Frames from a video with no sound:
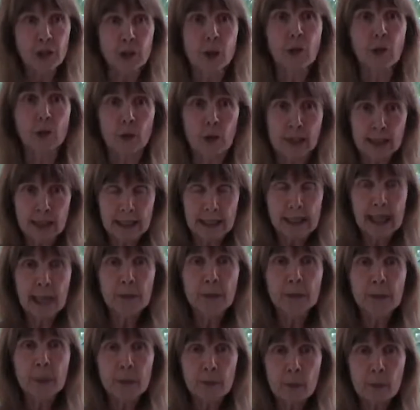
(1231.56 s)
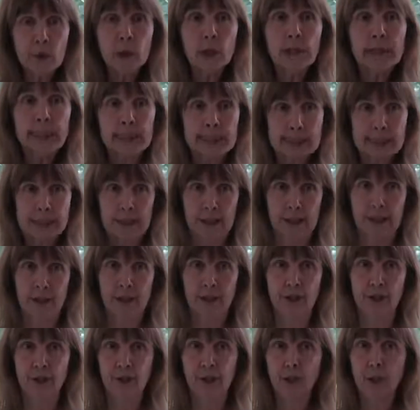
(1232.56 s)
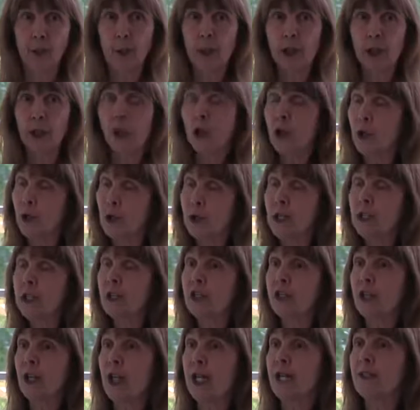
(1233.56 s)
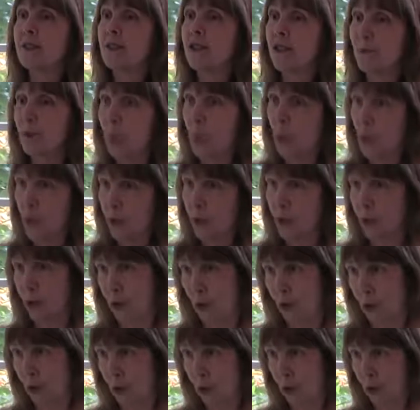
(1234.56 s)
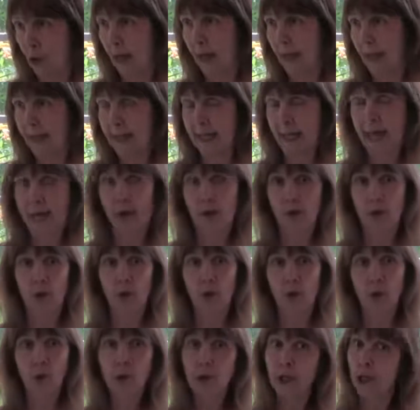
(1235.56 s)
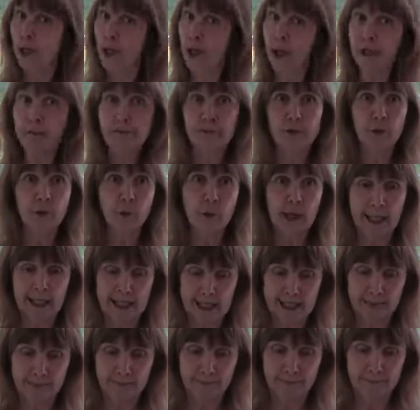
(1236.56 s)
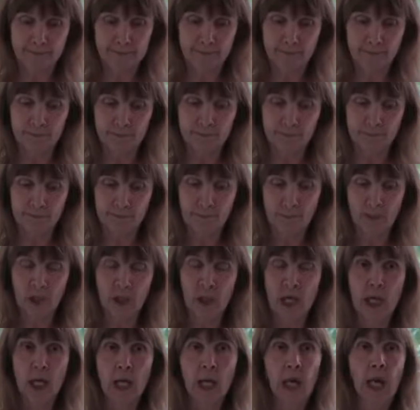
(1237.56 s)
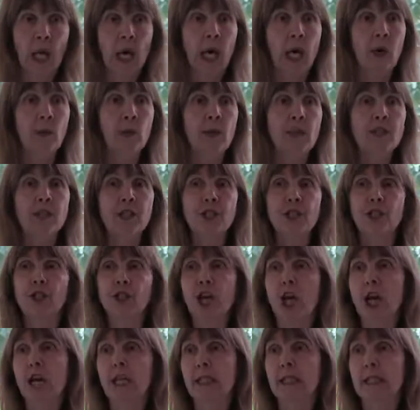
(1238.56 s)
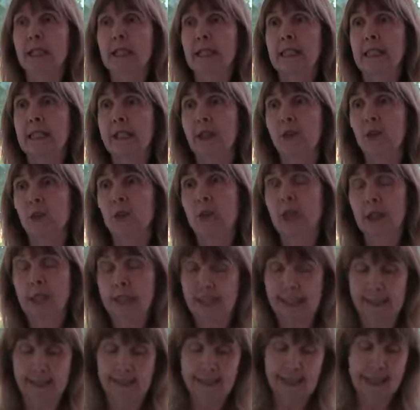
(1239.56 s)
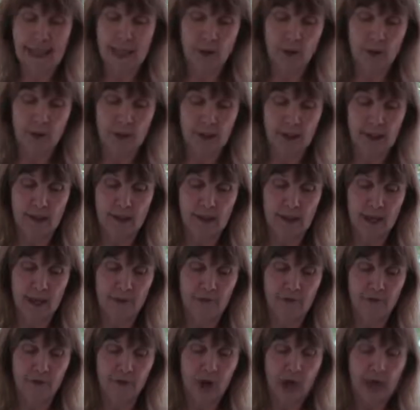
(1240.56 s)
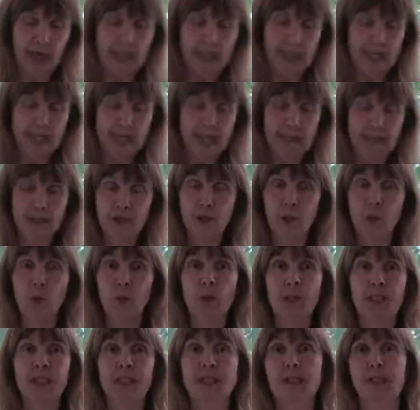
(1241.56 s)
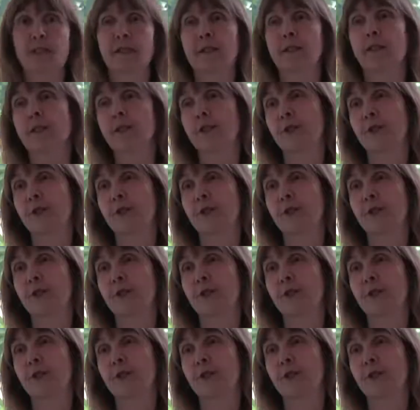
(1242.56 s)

you to let people in, to encourage and support you right now. We are ever ready. I went to John and Linda Wilkie's house on Friday to witness the